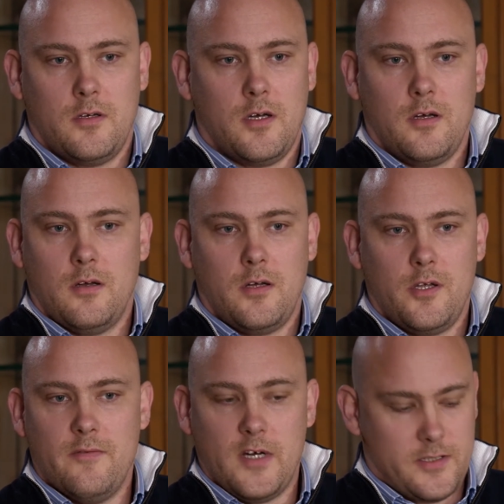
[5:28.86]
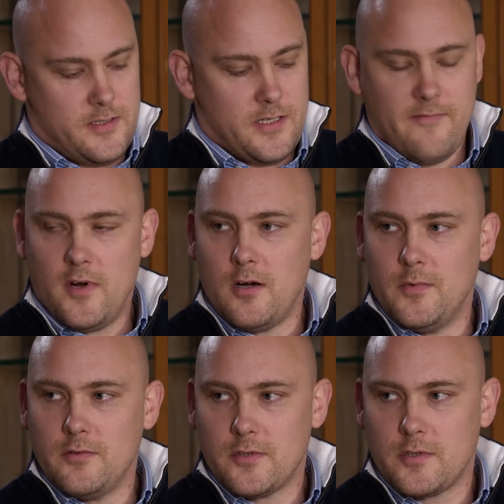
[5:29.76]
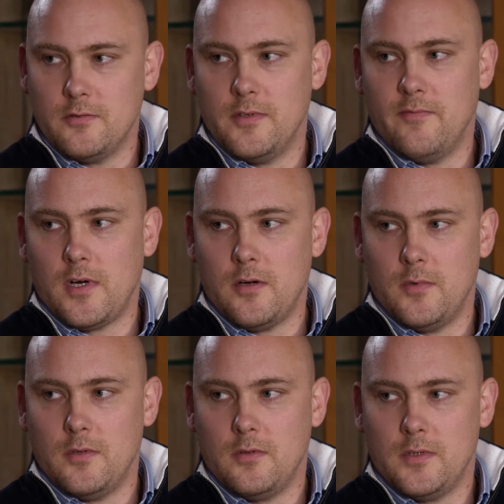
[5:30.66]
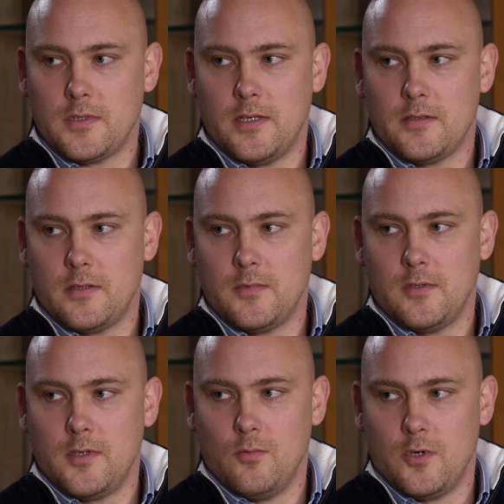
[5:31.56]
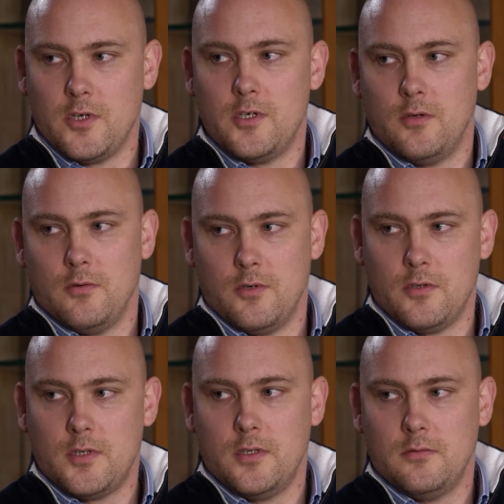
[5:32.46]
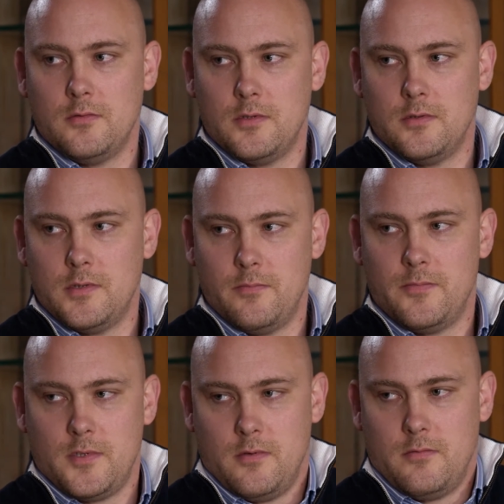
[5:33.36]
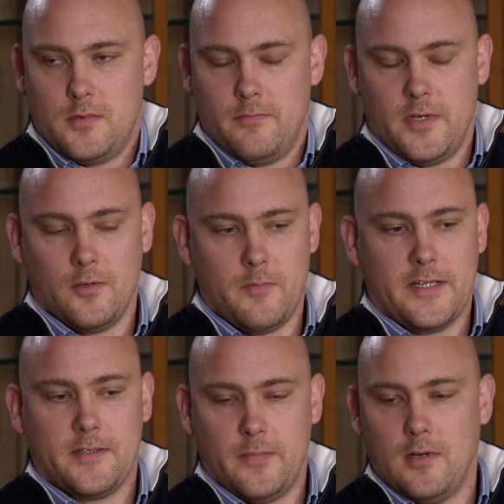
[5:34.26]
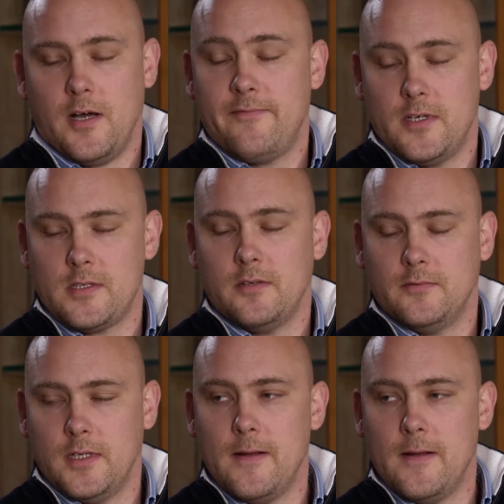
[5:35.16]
a university environment or a school environment. It's either something that you want to do or not do to build a better life for yourself.